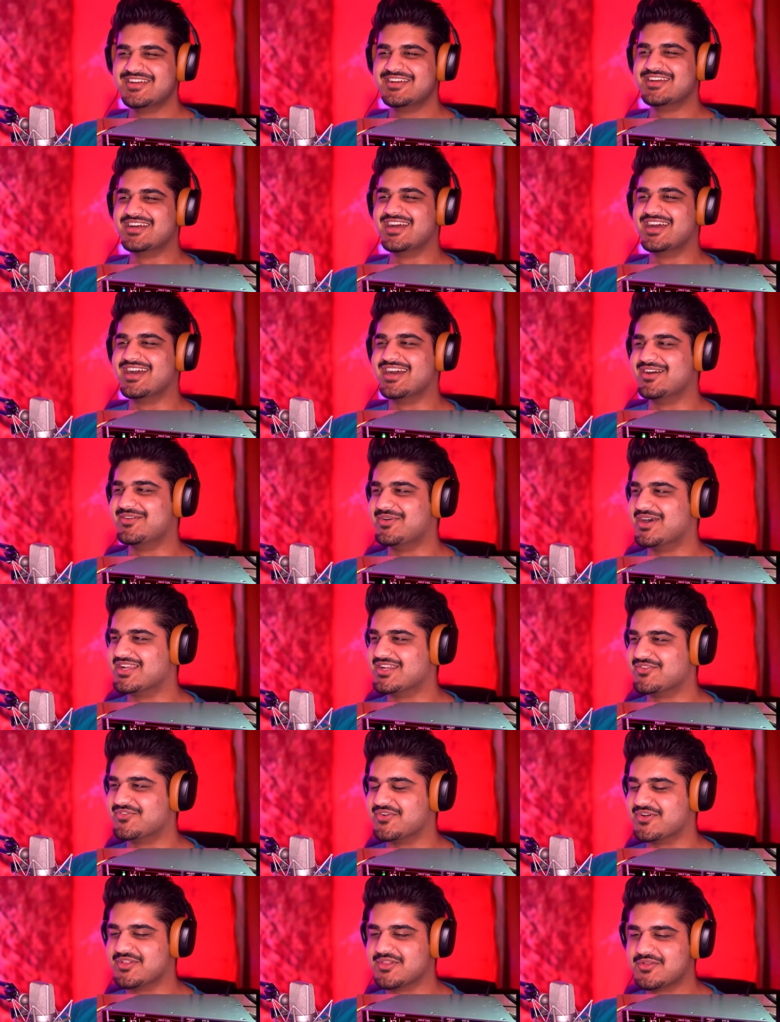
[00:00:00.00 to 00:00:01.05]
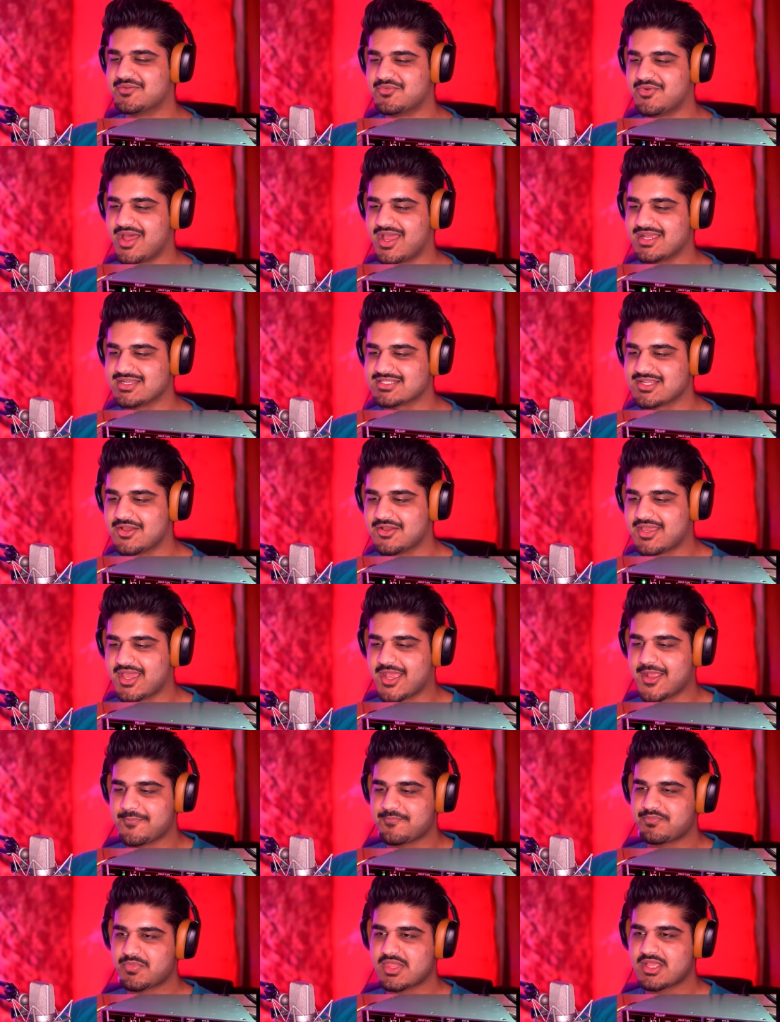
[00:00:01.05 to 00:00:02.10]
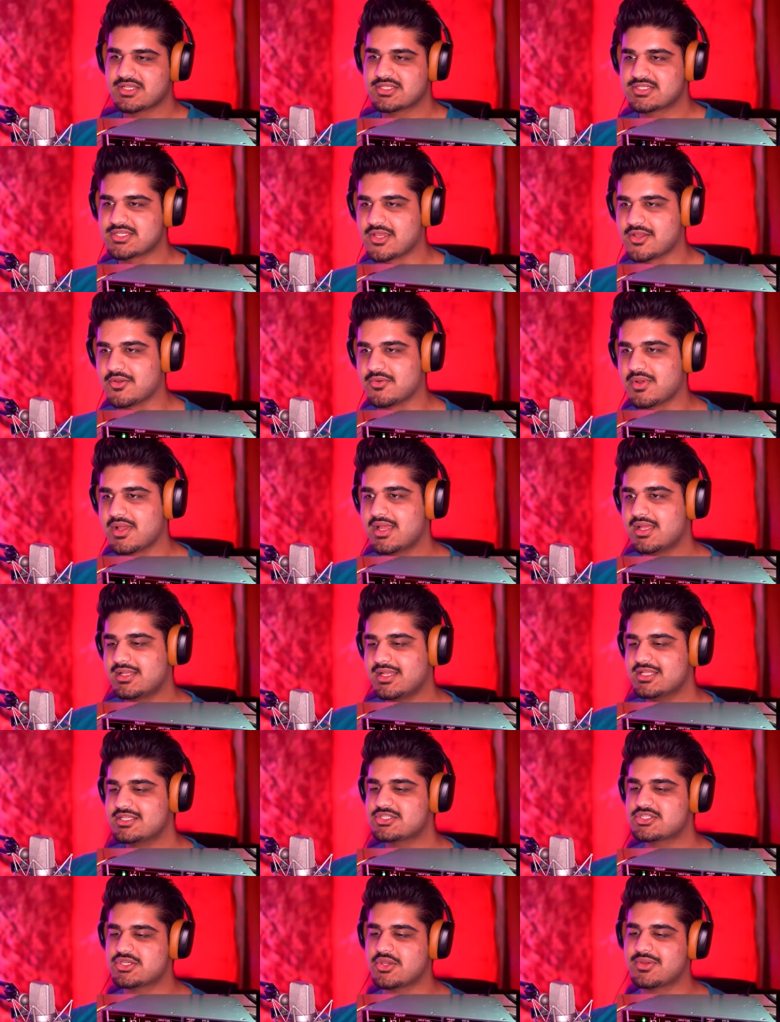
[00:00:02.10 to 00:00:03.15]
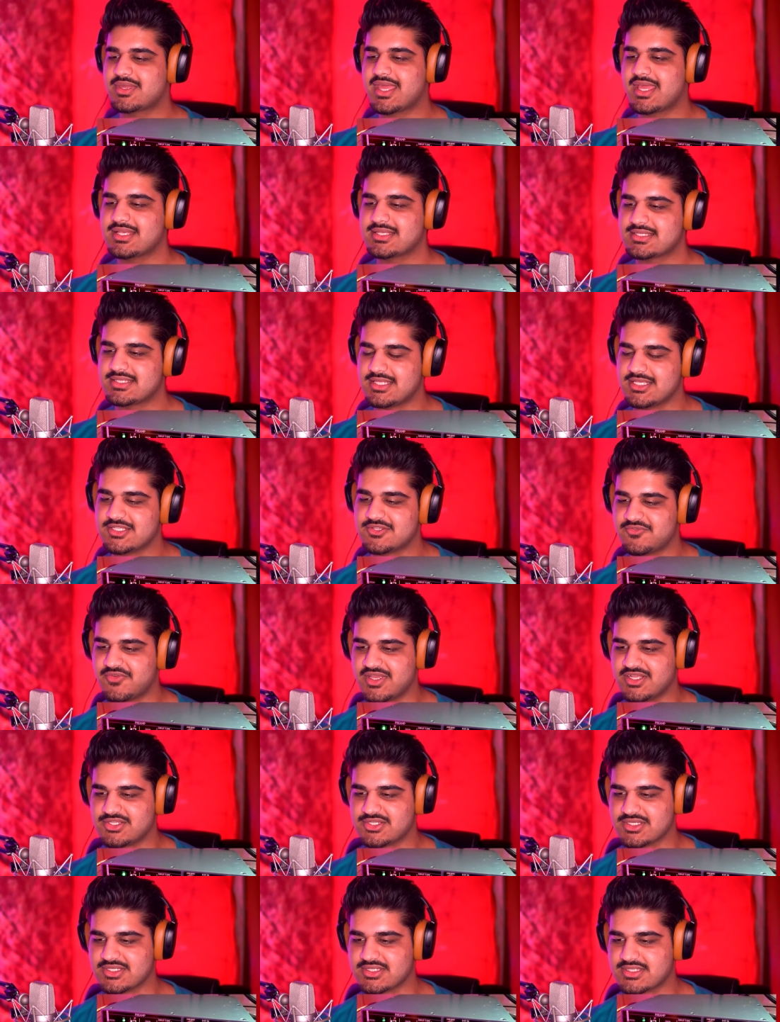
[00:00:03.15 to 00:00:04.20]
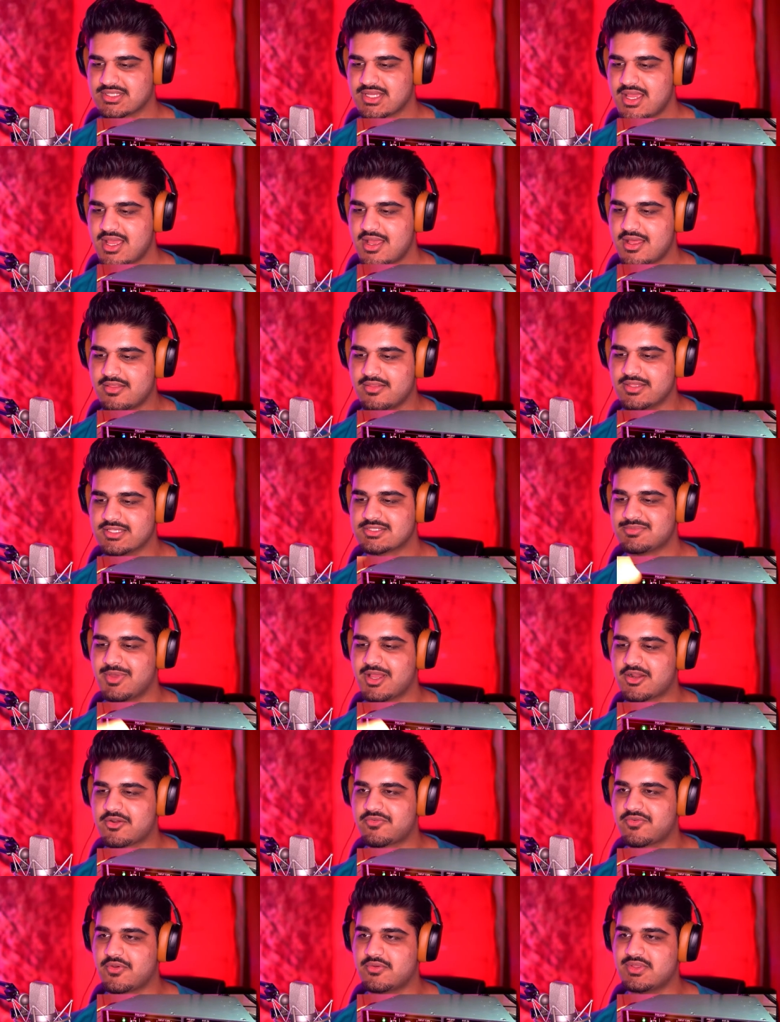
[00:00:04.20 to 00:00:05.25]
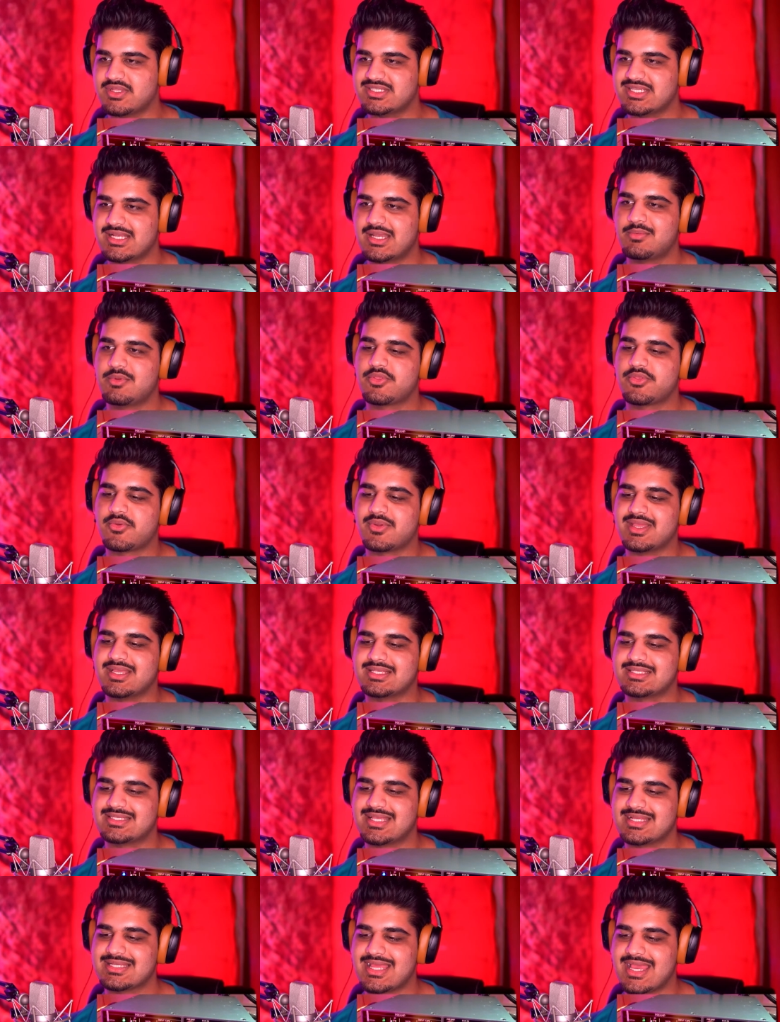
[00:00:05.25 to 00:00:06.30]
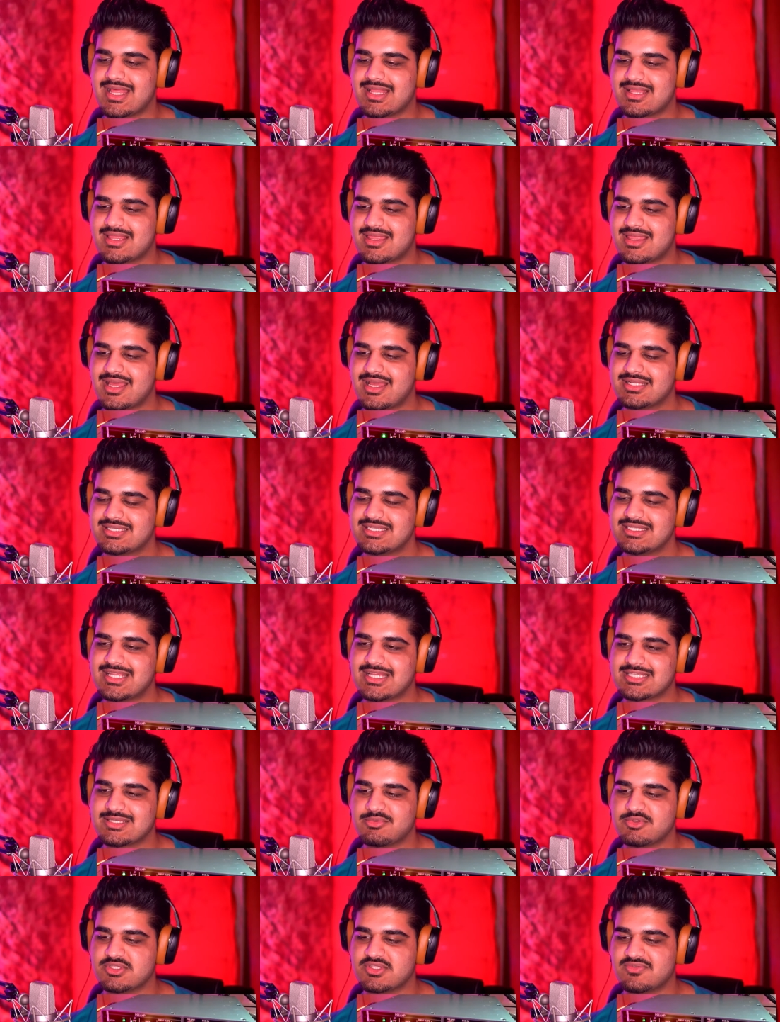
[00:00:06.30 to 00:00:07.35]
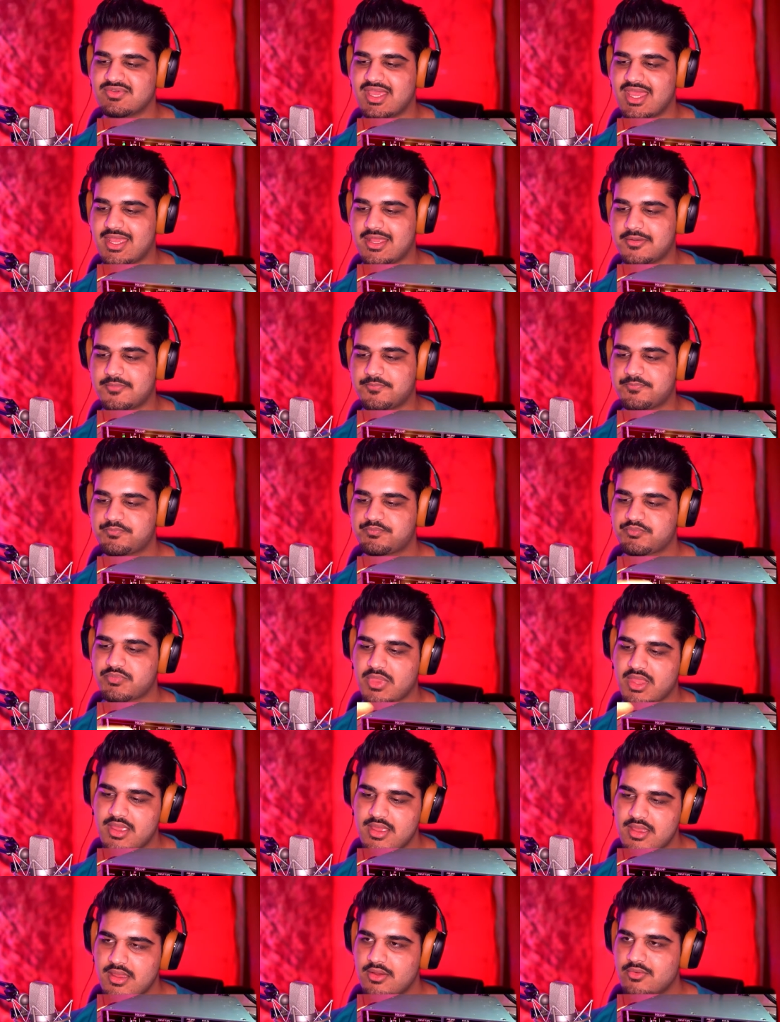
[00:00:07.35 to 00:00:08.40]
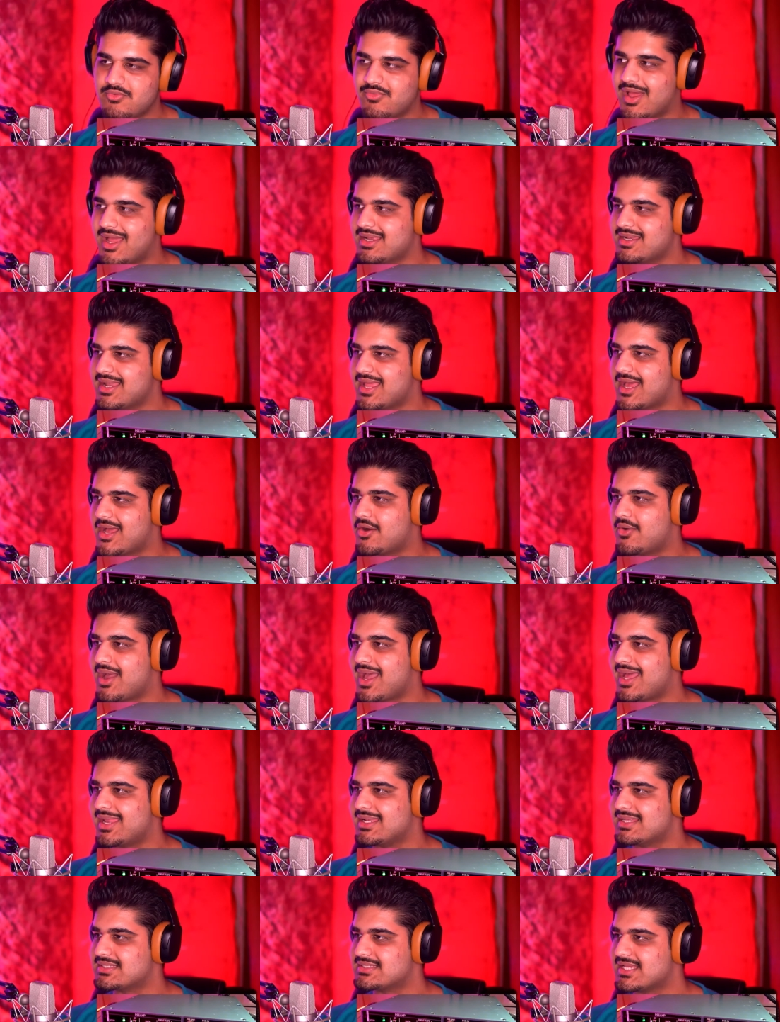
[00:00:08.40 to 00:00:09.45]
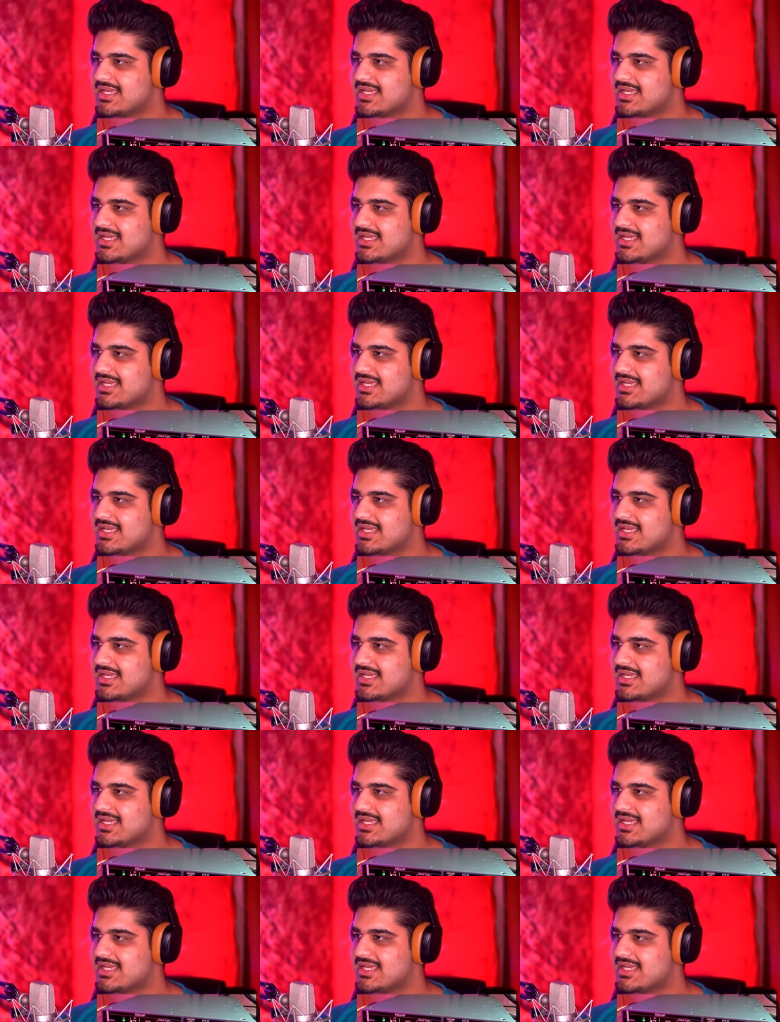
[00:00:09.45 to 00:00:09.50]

Oh, wonderful. Right, okay. So, let's showcase these features. This microphone, the TLM 103, is set at 30 decibels of gain right now, and it's